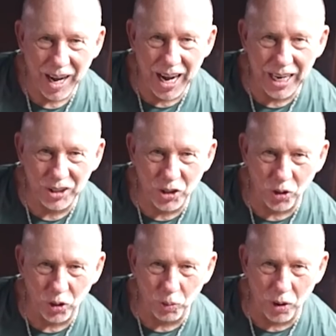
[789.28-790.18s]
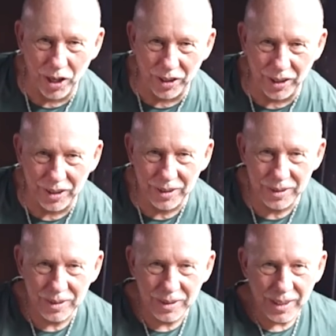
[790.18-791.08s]
hot, cold water,
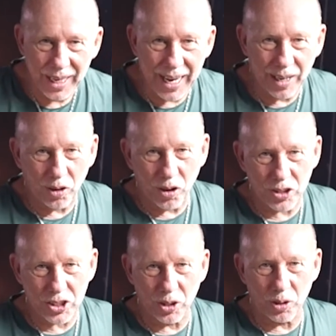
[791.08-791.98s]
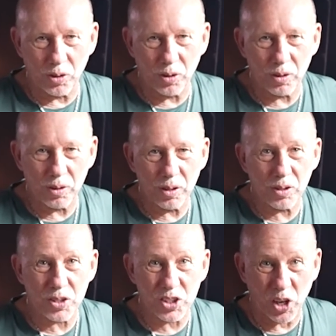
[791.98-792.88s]
and also
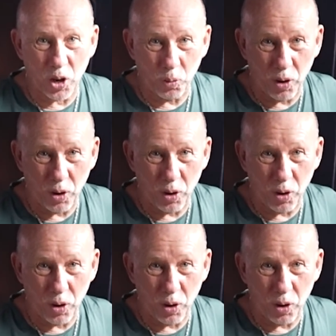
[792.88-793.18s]
salt